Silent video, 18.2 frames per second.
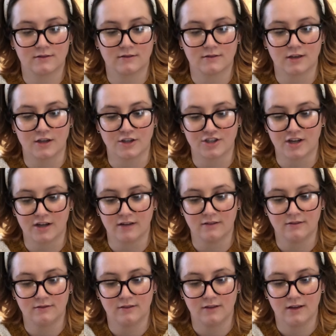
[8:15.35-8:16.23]

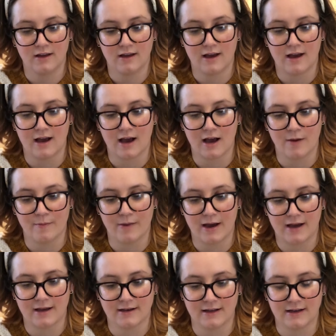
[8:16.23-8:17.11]
touching,
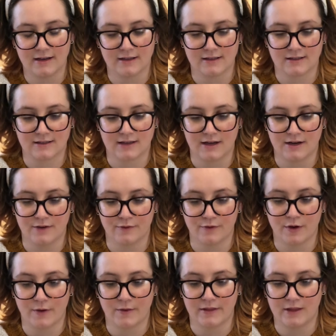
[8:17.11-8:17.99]
and then it's kind of
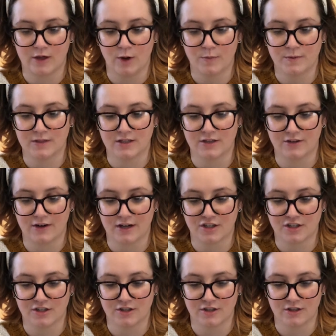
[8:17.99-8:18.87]
going the opposite
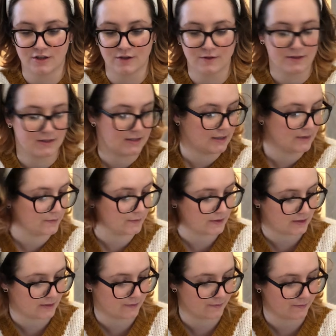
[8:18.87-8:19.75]
direction to those
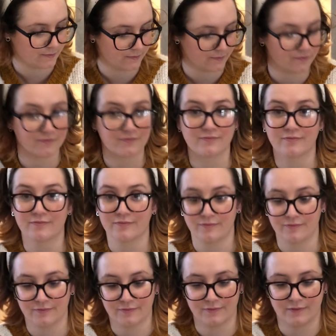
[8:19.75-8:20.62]
seams.
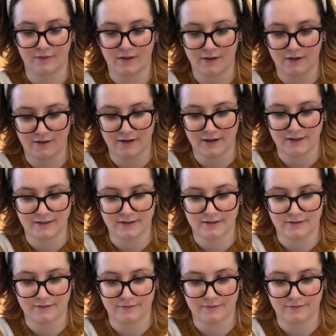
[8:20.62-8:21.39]
Right.